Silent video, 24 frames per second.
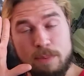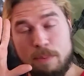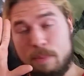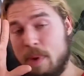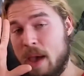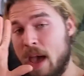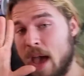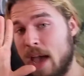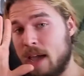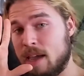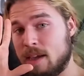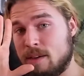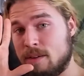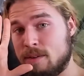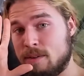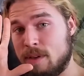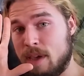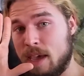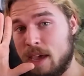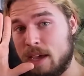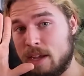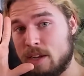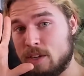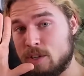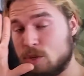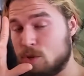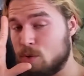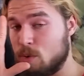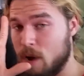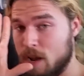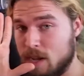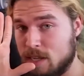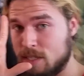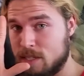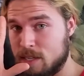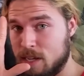back and
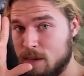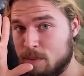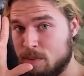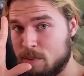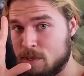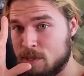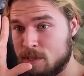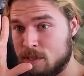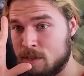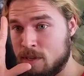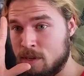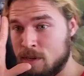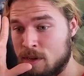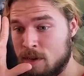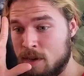triceps.